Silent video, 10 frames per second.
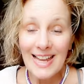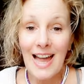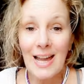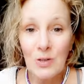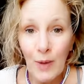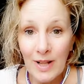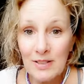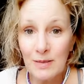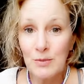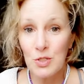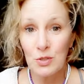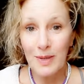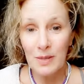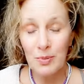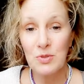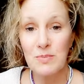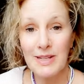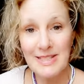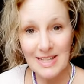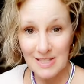and welcome to Menopause
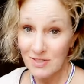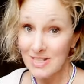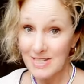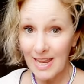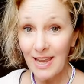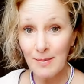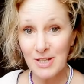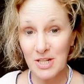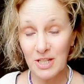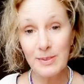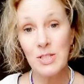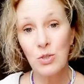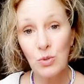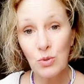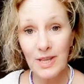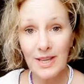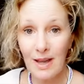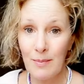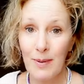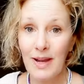Monday. So today I'm actually going to be
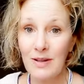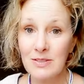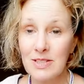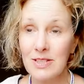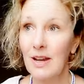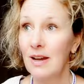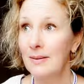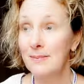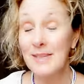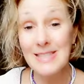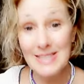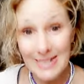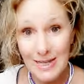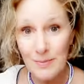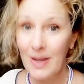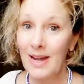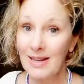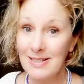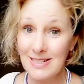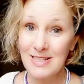talking about sleep
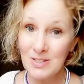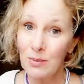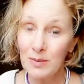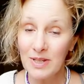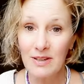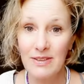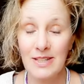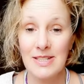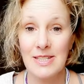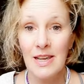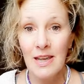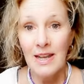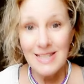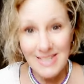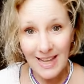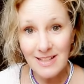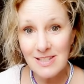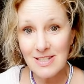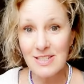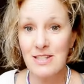and insomnia that
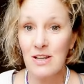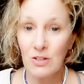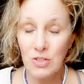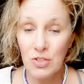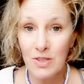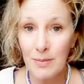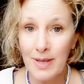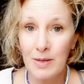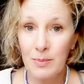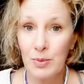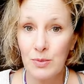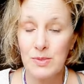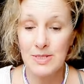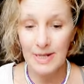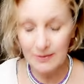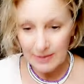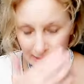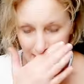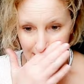tends to start during the menopause. Now,